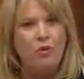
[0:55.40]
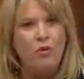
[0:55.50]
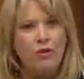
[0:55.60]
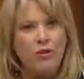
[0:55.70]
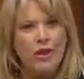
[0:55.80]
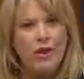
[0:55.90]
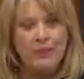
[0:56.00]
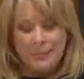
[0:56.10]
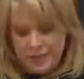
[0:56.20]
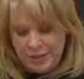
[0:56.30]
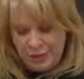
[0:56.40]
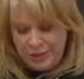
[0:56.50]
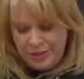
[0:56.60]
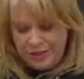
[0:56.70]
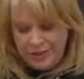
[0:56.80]
While the name is
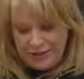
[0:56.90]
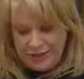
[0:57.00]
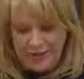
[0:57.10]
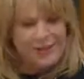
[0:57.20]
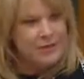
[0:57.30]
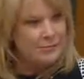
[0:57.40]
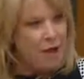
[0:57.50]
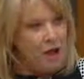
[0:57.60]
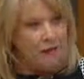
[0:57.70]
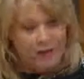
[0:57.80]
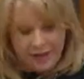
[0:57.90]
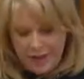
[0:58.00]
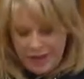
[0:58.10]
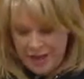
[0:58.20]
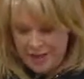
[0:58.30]
not particularly inspiring,
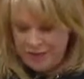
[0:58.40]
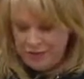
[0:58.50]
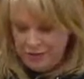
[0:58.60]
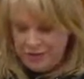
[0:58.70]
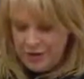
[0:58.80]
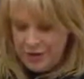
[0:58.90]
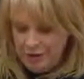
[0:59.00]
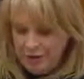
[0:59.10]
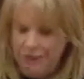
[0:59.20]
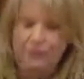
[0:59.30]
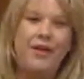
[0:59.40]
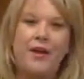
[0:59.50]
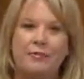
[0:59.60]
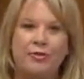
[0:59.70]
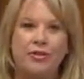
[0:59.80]
the result of
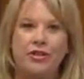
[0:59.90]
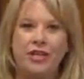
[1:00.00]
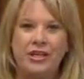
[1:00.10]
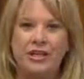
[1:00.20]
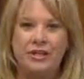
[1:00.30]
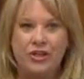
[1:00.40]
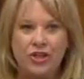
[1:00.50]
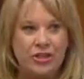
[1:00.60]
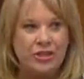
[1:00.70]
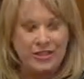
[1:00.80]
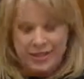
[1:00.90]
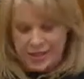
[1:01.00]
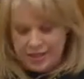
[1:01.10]
that project certainly